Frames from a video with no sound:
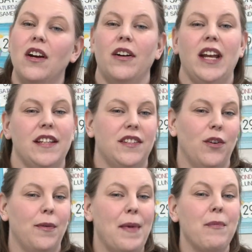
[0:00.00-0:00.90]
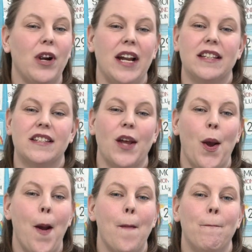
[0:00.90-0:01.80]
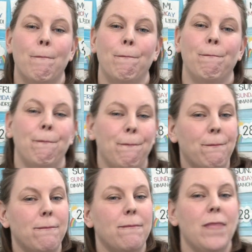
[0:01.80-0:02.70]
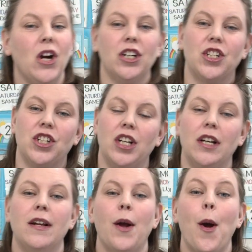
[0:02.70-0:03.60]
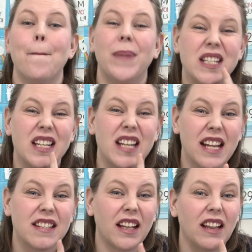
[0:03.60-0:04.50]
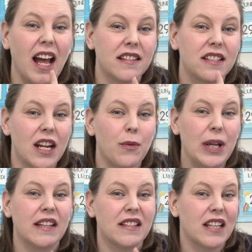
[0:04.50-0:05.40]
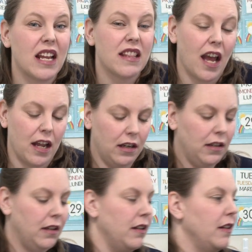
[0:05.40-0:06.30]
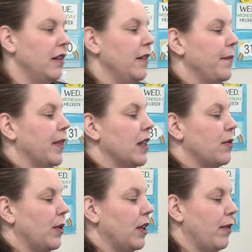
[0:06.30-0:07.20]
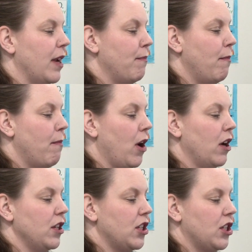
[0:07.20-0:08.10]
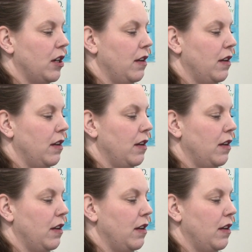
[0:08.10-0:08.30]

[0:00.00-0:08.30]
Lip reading: Okay, so remember it's March, but today is the last day we can say that. So we're going to write March.